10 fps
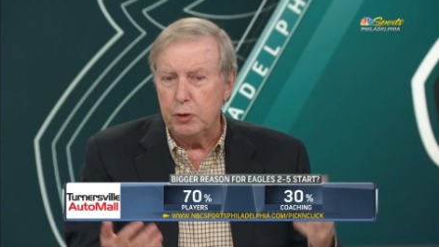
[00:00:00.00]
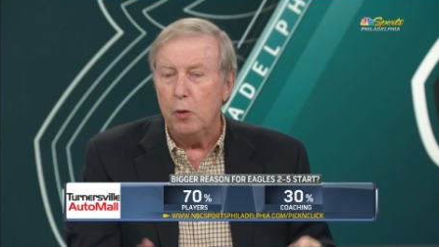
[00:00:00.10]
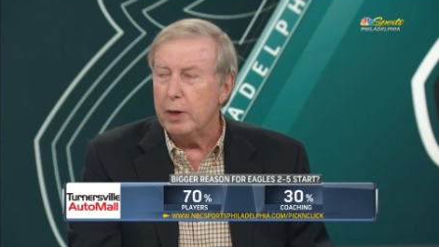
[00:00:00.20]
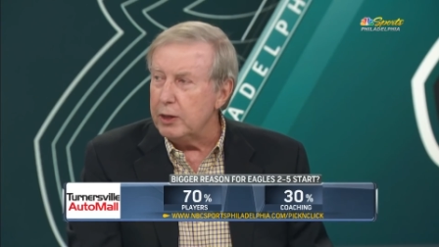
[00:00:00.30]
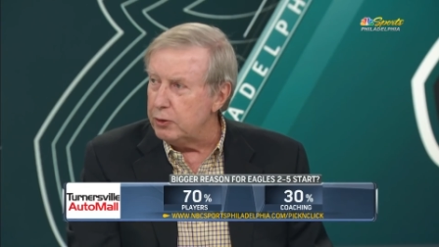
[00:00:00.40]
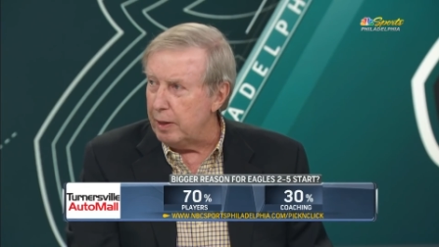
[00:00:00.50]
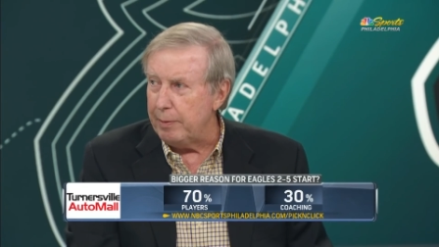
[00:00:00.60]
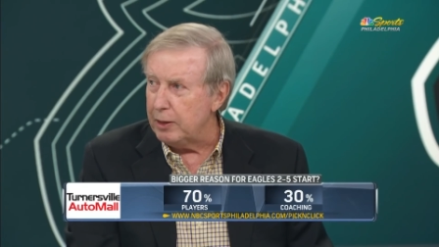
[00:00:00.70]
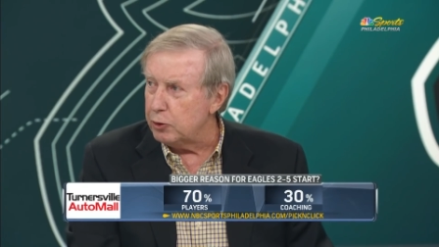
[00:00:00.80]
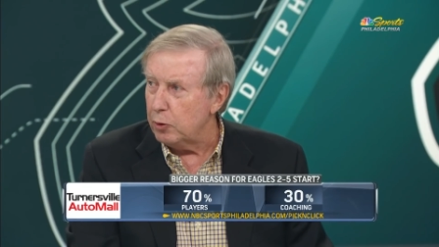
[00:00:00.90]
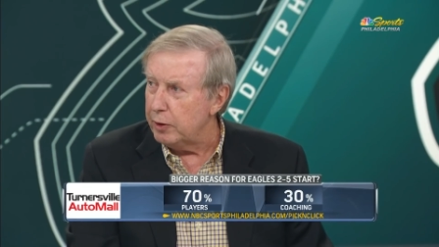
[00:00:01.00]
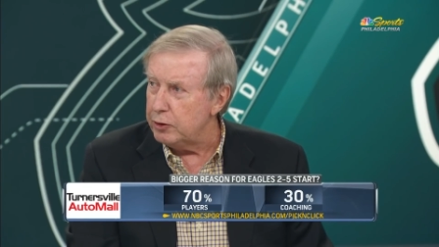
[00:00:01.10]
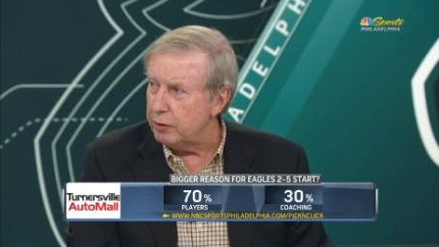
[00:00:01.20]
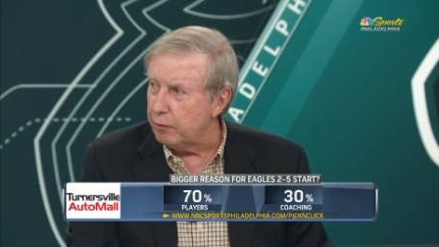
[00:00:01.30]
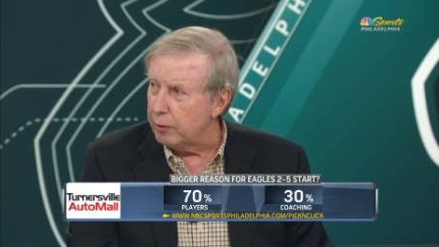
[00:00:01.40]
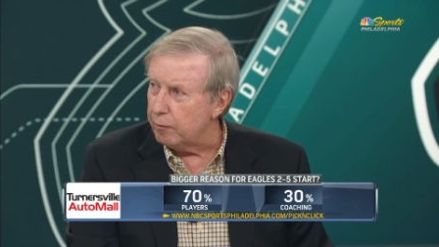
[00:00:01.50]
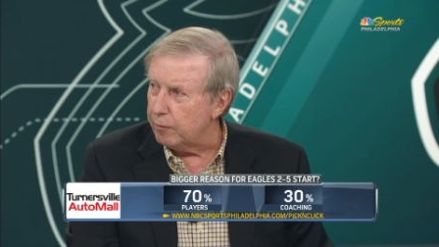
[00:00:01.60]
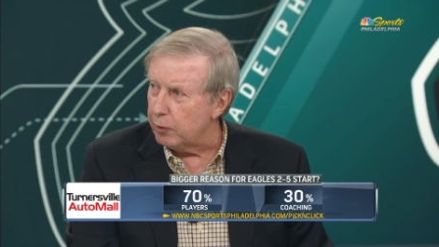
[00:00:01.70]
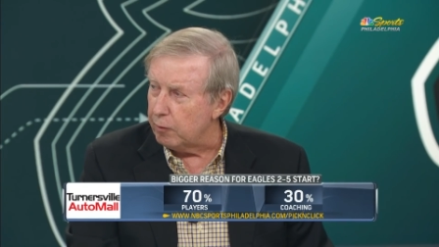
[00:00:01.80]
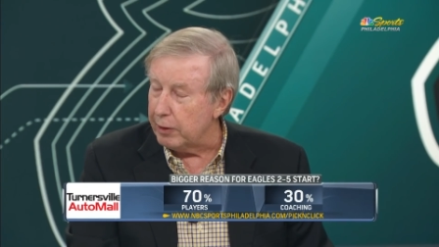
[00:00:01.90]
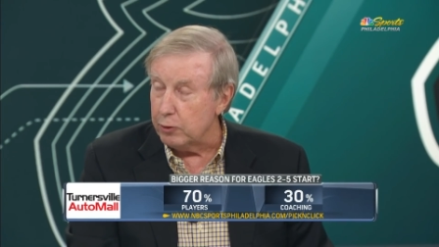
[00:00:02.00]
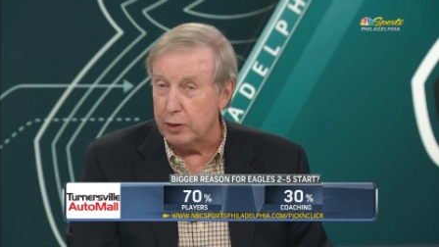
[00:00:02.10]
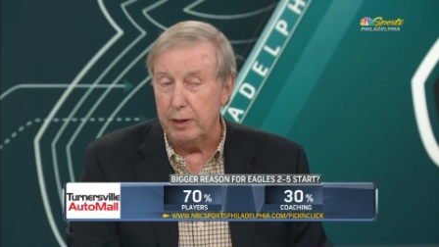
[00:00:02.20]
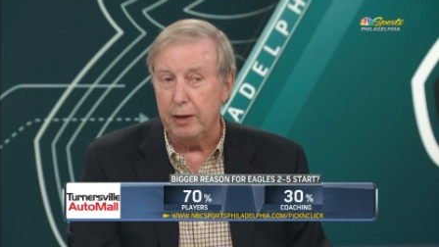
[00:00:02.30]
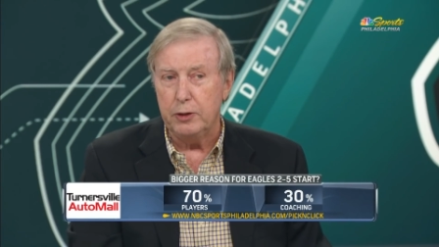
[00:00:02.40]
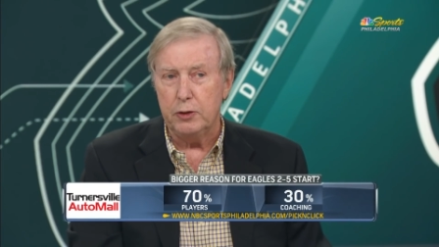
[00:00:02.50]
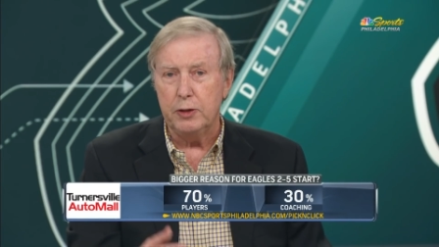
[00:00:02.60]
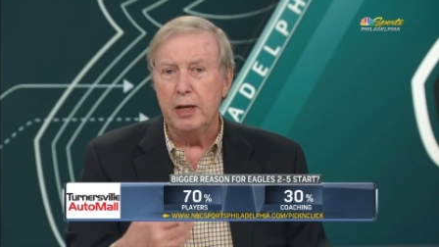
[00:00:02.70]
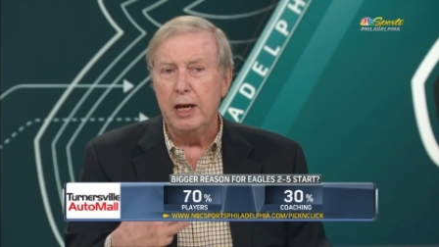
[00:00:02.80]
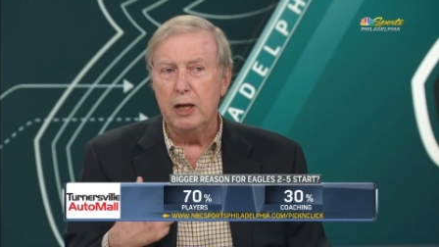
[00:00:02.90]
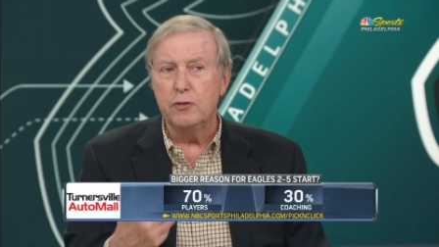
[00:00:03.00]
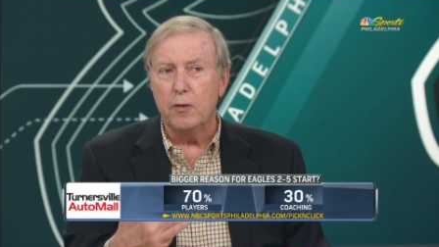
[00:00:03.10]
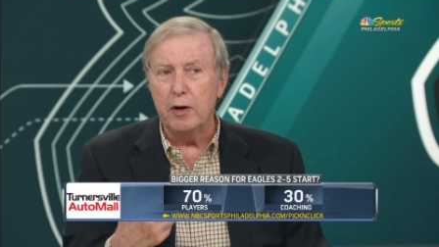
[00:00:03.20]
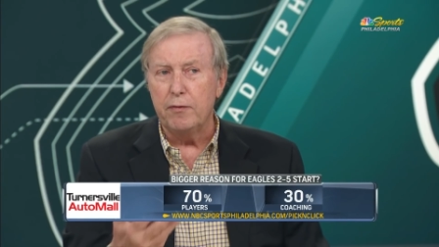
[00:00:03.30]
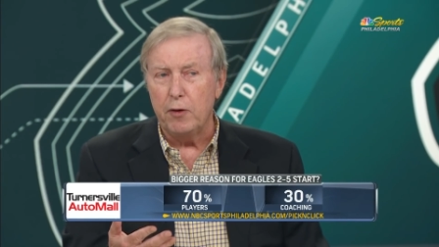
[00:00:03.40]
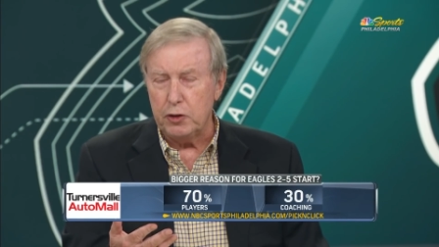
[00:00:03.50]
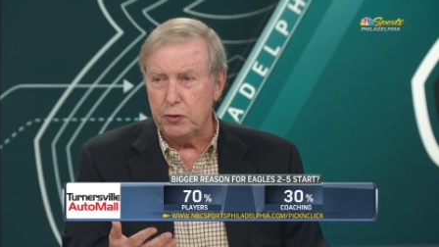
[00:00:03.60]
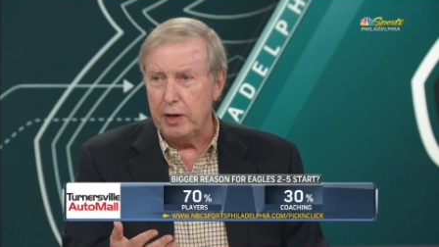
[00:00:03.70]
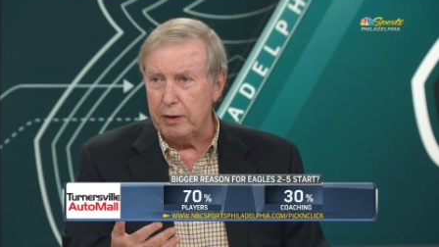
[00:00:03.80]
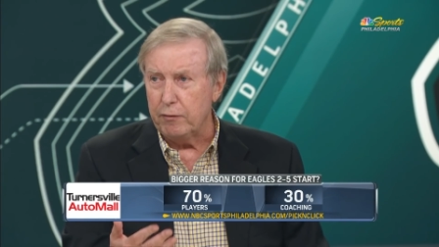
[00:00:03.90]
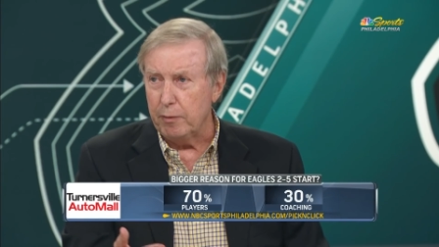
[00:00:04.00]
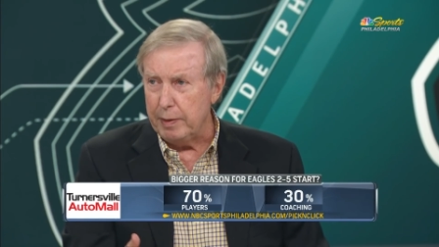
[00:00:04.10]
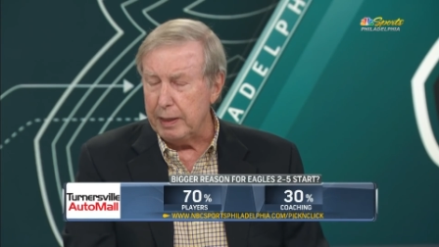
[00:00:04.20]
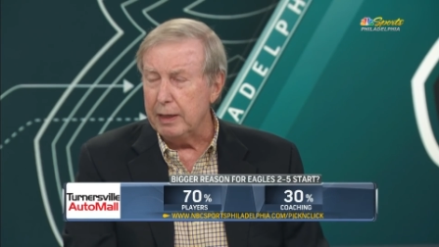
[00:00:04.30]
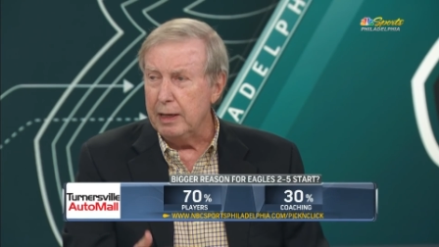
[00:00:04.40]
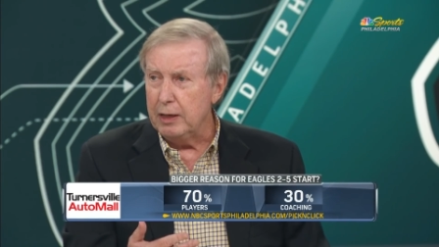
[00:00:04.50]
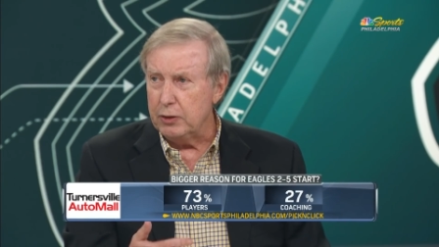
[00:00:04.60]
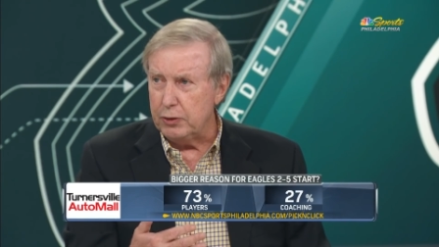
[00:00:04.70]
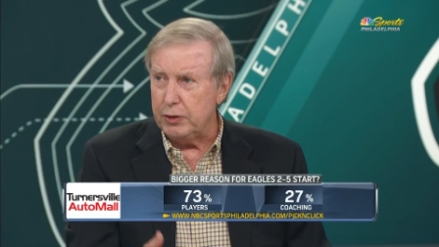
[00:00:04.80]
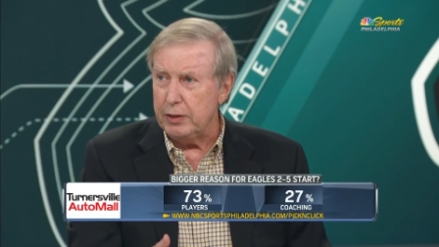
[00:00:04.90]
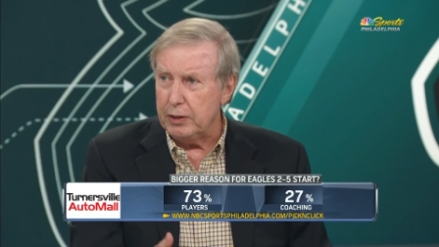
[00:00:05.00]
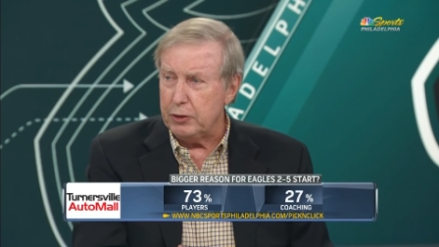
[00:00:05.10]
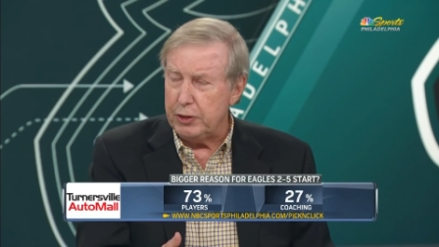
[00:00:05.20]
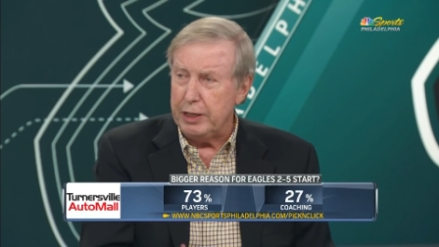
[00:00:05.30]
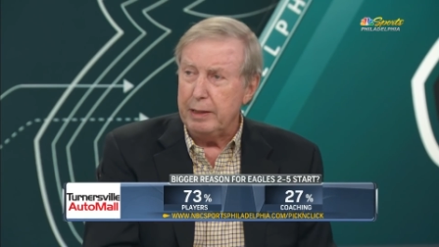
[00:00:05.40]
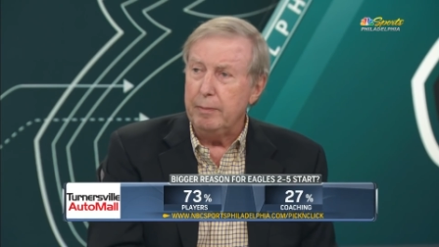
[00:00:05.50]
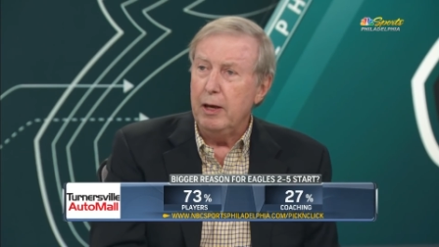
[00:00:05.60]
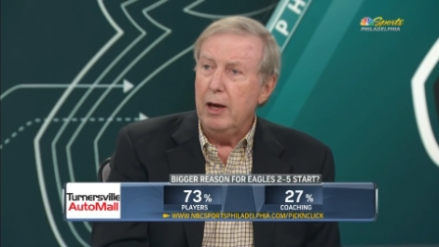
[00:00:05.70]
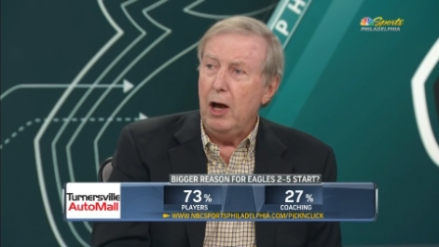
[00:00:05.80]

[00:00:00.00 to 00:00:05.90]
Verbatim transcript: so easy. They made it so easy for the for the Raiders, and I just it's very frustrating for me to see this team